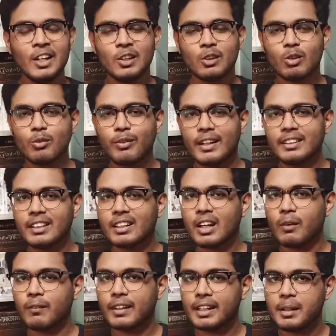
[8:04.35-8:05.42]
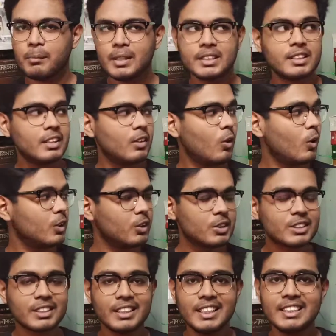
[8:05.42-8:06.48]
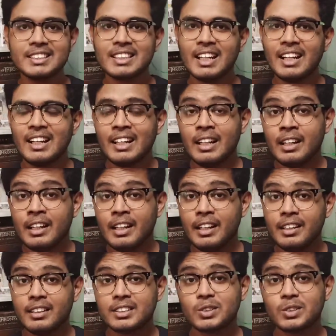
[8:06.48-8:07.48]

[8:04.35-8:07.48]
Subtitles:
you'll find the cover image on your screens here.